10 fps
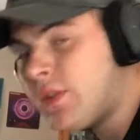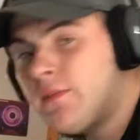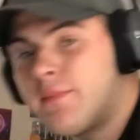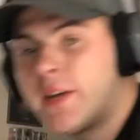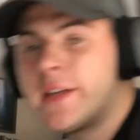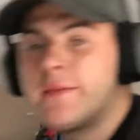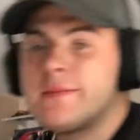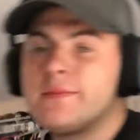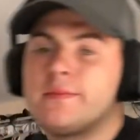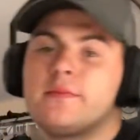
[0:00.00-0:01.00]
But
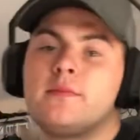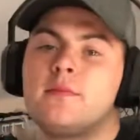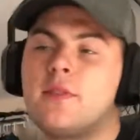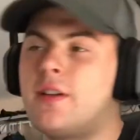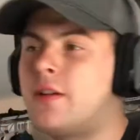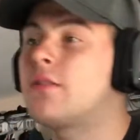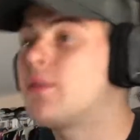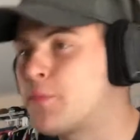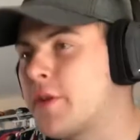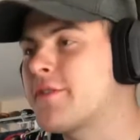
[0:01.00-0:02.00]
the
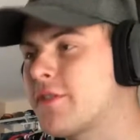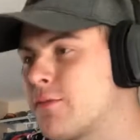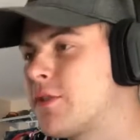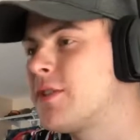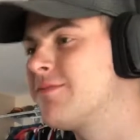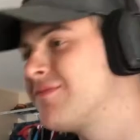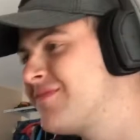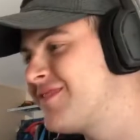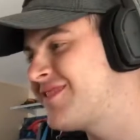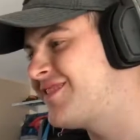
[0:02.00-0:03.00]
price just went up.
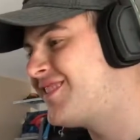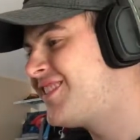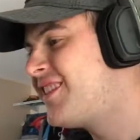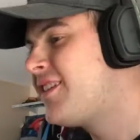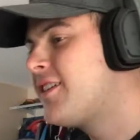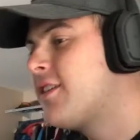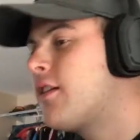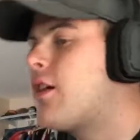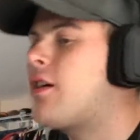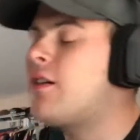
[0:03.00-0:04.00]

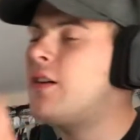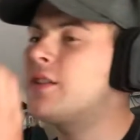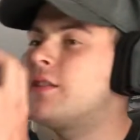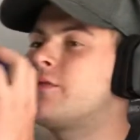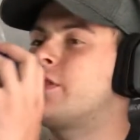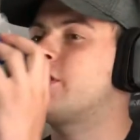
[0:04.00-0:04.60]
Oh, I love Dwayne